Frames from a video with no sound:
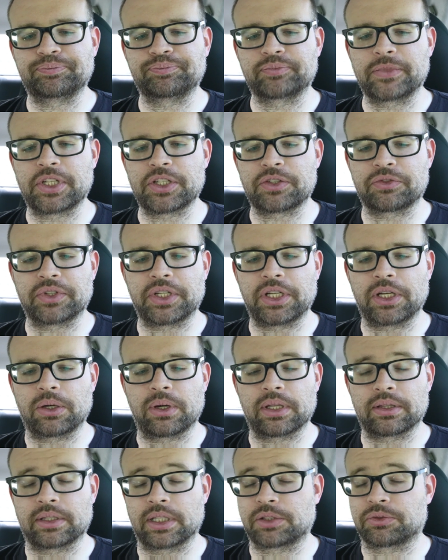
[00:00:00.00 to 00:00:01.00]
this video,
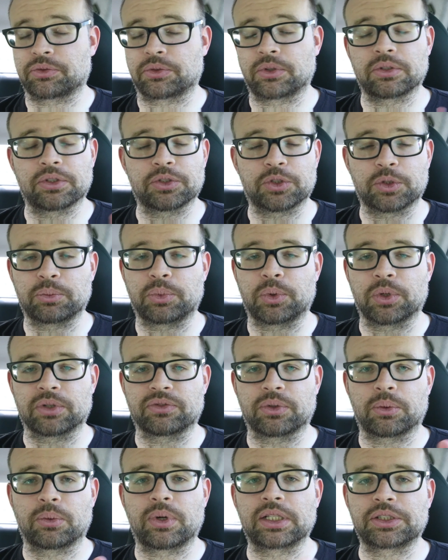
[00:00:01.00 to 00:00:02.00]
and thanks for all the support
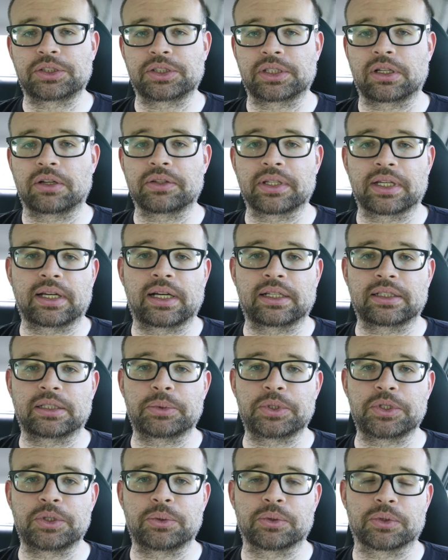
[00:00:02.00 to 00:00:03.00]
for watching all the content
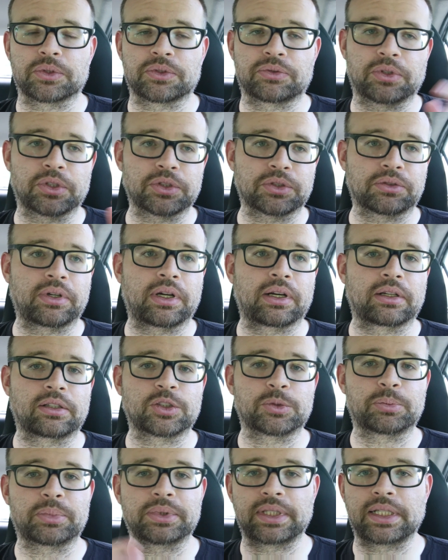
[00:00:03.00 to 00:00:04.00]
we do, whether it's Falls
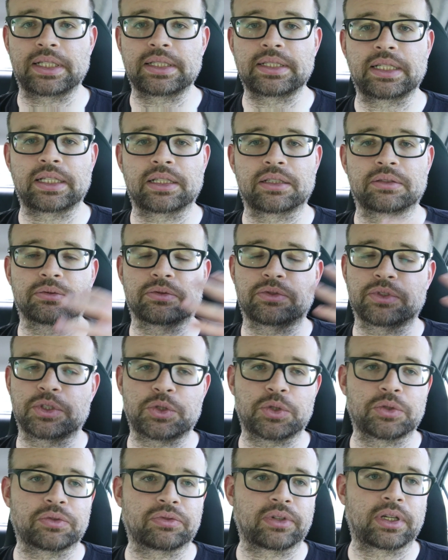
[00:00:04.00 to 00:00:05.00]
Chronicles, Potato Town,
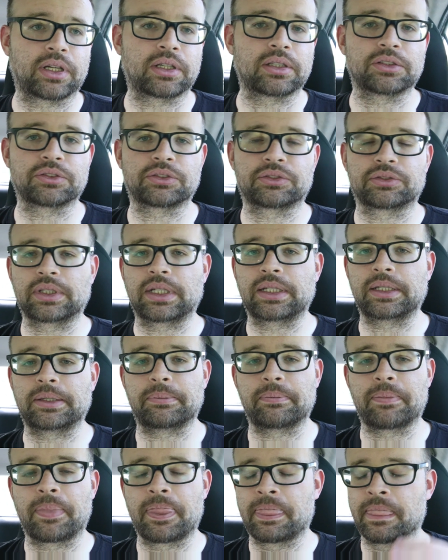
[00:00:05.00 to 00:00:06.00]
Fetch You Files,
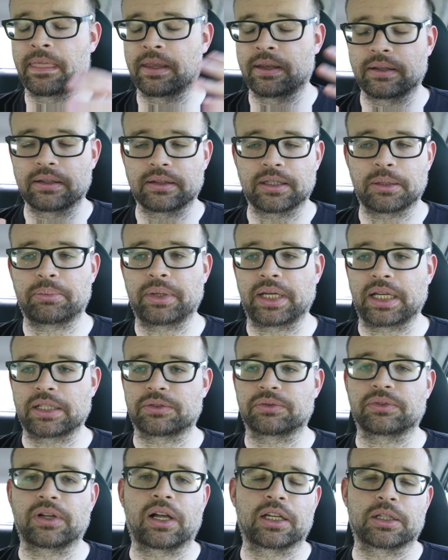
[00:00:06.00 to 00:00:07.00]
the
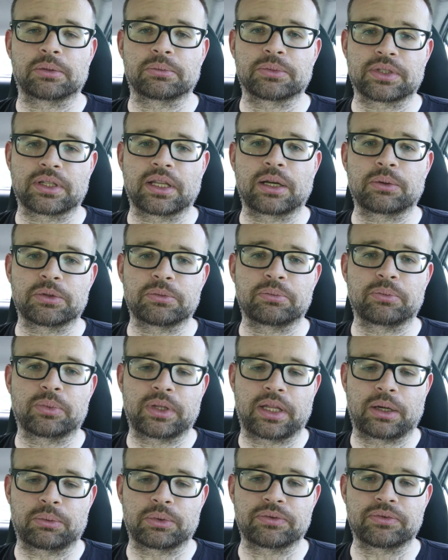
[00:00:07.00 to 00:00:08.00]
past volumes that
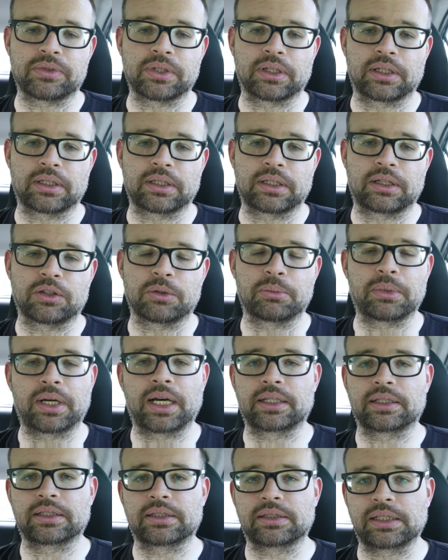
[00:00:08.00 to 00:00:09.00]
we've done, all the
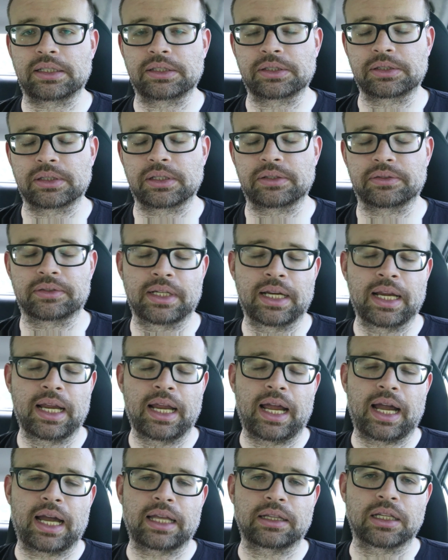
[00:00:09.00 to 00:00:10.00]
behind-the-scenes stuff.
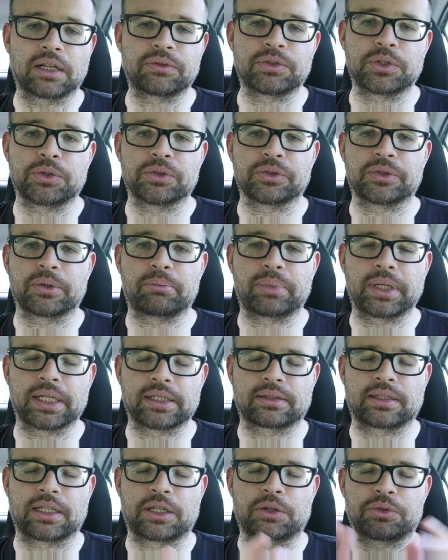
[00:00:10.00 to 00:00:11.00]
I love you. You're the
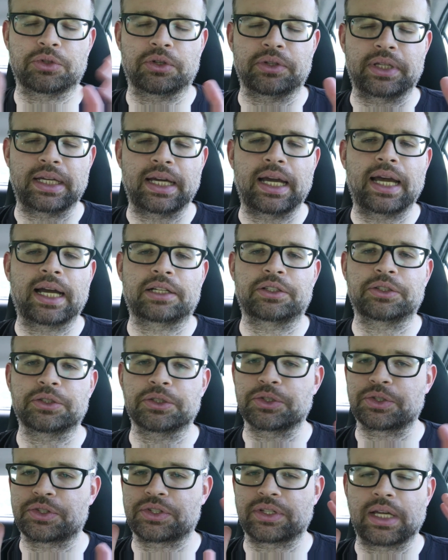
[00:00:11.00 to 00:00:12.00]
best. Thank you to all the
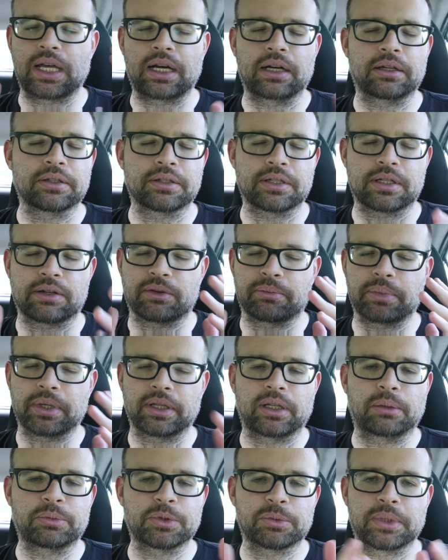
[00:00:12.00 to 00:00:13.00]
actors, editors, everybody
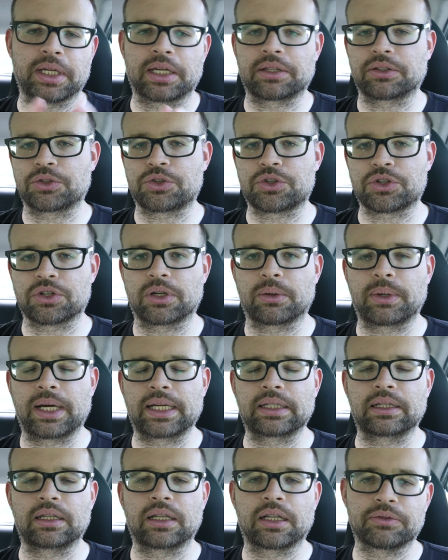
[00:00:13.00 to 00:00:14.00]
that helps make this show.
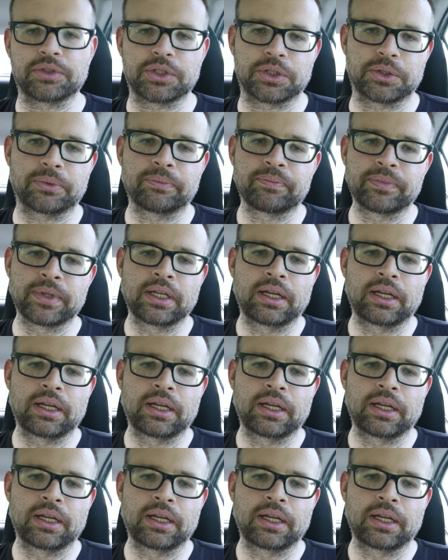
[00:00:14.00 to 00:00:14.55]
I love you.